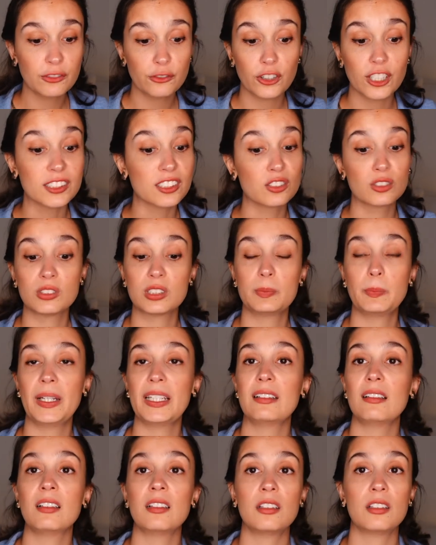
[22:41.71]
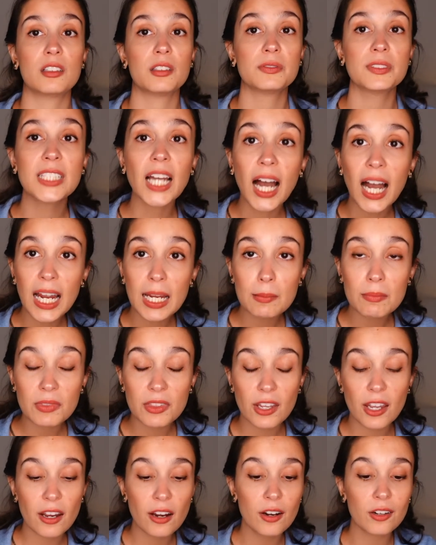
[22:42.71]
friends who spend a lot of time
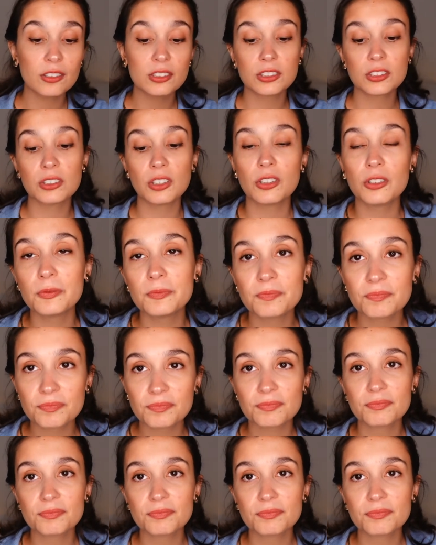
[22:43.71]
there, so